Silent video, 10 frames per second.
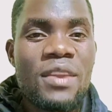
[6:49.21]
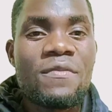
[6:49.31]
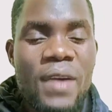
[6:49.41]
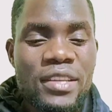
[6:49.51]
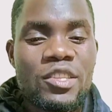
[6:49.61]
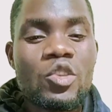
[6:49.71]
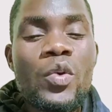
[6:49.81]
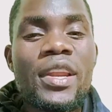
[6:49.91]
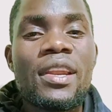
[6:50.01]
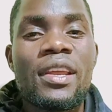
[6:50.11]
In fact,
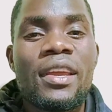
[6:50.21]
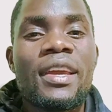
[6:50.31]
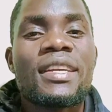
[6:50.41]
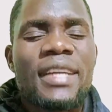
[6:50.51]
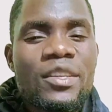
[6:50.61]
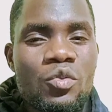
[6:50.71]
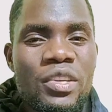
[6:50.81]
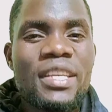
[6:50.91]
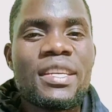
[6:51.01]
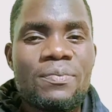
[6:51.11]
you will try to
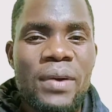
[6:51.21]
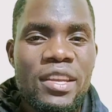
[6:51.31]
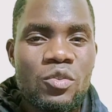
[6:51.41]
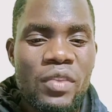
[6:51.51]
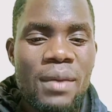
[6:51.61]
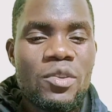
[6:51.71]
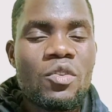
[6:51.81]
dig deeper into them.